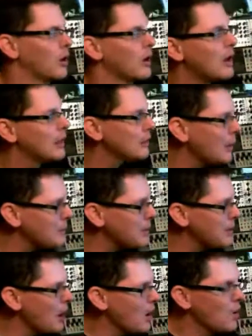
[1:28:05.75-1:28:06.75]
let me
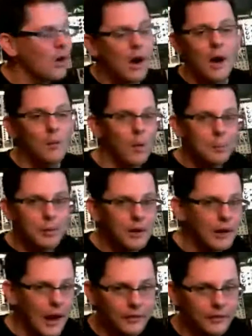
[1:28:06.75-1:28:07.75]
know and we'll put it
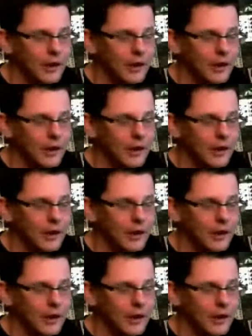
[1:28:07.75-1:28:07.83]
out there.